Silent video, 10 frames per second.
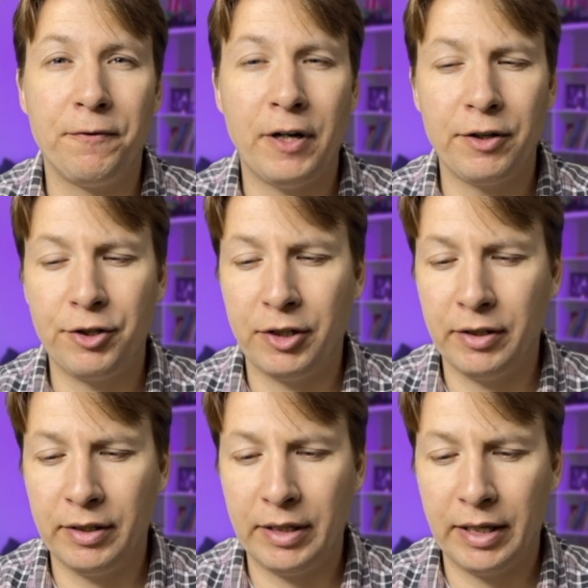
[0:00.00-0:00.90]

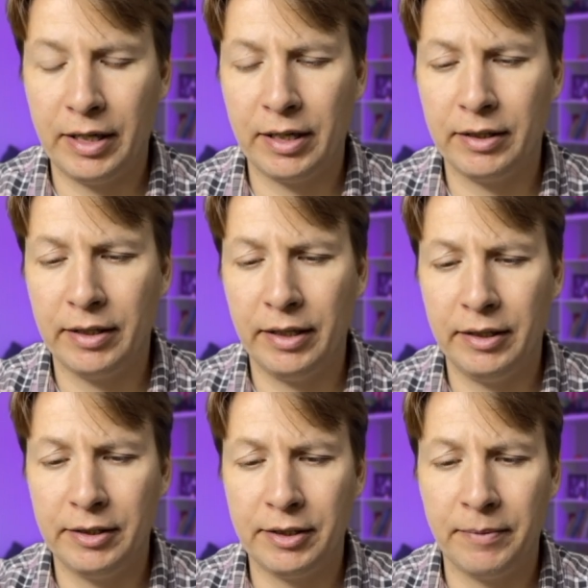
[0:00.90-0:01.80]
function
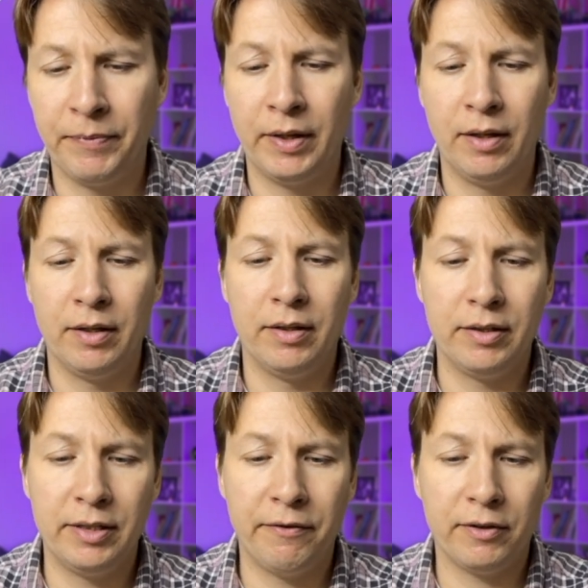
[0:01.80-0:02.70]
contains
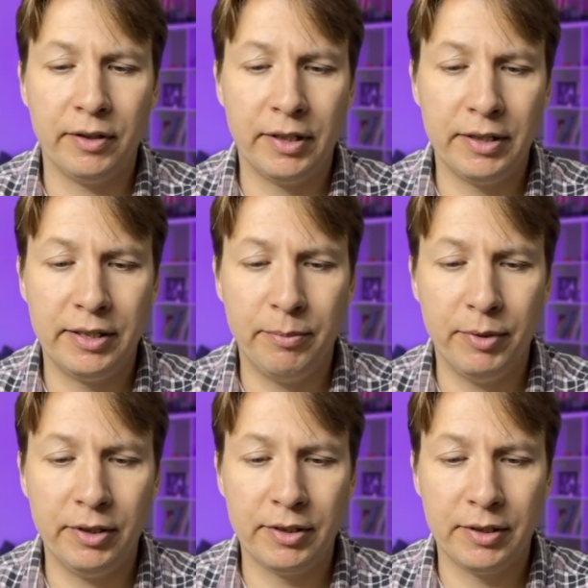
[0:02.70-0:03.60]
several
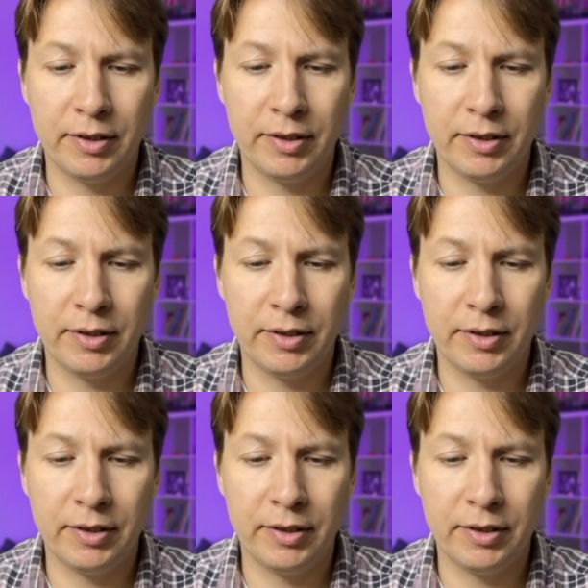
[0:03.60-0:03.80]
symbols.